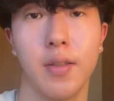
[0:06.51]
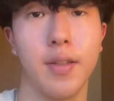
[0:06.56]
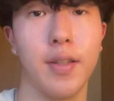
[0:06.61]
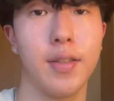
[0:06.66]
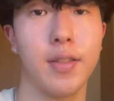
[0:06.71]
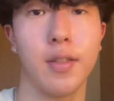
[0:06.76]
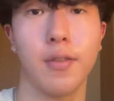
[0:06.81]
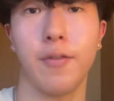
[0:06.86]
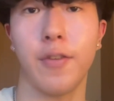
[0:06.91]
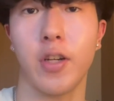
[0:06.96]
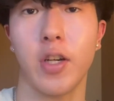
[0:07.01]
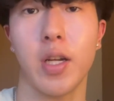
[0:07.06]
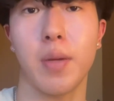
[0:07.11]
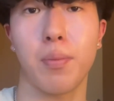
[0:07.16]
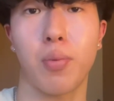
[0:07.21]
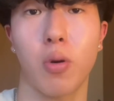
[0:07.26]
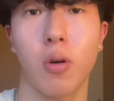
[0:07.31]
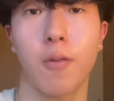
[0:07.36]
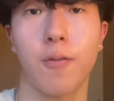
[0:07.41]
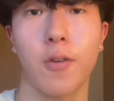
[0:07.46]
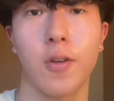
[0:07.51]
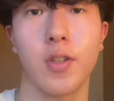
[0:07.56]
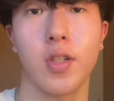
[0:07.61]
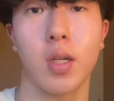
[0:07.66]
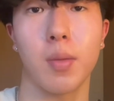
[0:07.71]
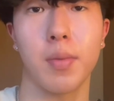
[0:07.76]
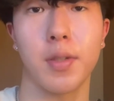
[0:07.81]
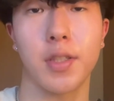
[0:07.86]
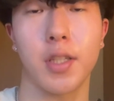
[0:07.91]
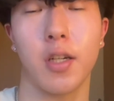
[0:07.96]
This is very important for
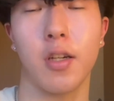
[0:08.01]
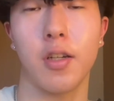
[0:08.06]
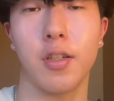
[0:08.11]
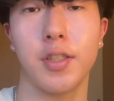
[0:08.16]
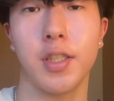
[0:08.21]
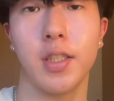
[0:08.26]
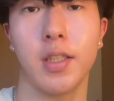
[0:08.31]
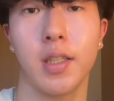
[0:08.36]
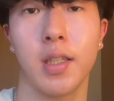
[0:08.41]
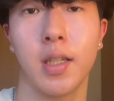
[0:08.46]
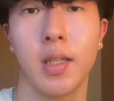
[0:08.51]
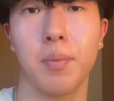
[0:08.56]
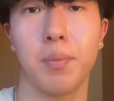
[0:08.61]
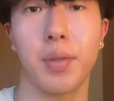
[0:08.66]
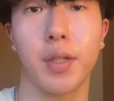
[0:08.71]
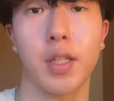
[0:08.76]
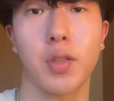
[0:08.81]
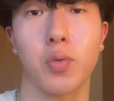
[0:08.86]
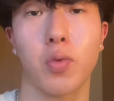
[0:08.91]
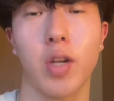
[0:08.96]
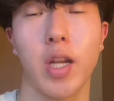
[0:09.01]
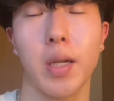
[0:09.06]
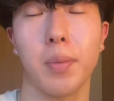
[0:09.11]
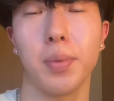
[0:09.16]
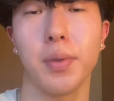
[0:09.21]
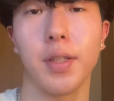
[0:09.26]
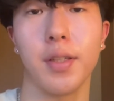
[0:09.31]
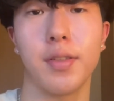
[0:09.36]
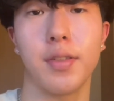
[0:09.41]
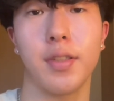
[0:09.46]
dermatology because we're
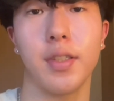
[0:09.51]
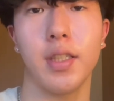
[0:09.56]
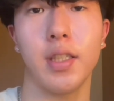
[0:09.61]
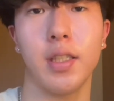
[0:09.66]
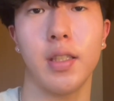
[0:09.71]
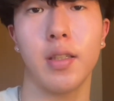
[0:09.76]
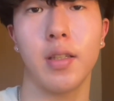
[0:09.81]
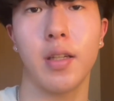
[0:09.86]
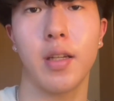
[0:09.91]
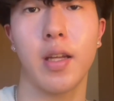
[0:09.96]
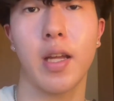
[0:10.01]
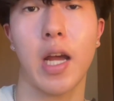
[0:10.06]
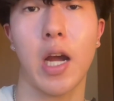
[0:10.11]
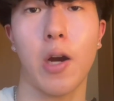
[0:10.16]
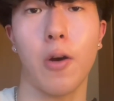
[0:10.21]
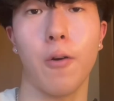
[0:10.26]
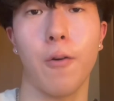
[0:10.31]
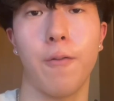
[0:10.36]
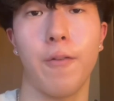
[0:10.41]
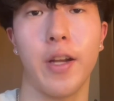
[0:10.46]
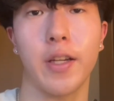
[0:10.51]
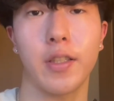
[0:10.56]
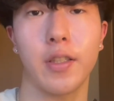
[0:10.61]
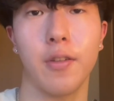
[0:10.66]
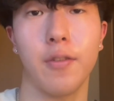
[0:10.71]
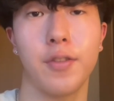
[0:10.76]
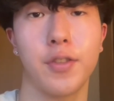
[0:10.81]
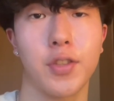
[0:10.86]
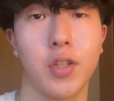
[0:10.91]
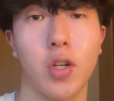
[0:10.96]
able to see how
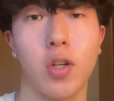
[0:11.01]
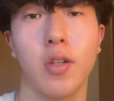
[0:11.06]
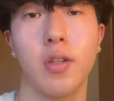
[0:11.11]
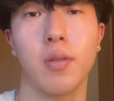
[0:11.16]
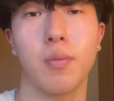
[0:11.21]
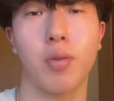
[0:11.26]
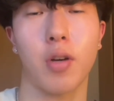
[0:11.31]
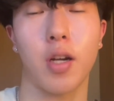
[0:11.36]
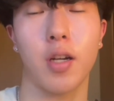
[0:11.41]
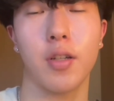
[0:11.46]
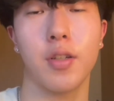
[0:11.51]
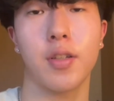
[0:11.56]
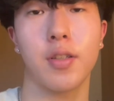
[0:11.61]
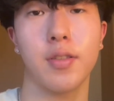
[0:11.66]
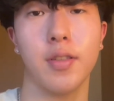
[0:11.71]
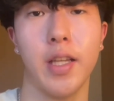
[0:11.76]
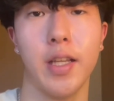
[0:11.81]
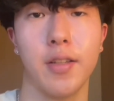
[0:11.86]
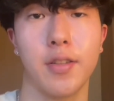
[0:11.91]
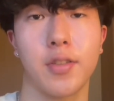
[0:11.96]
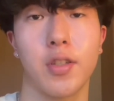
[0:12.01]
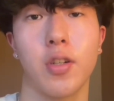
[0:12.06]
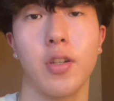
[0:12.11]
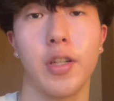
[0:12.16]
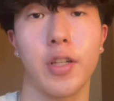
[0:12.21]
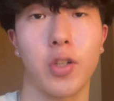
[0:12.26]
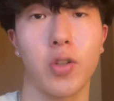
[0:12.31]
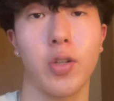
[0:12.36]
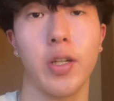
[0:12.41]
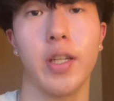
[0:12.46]
effective certain products and
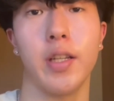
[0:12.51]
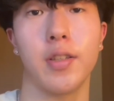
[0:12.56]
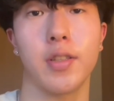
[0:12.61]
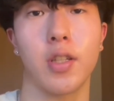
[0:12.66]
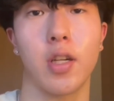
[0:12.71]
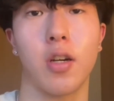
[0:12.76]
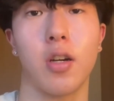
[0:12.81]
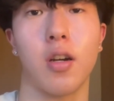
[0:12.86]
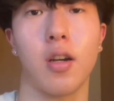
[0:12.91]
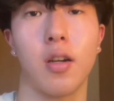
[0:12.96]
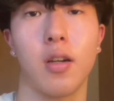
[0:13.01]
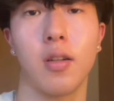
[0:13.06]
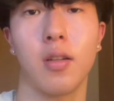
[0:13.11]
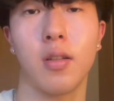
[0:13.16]
certain ingredients are.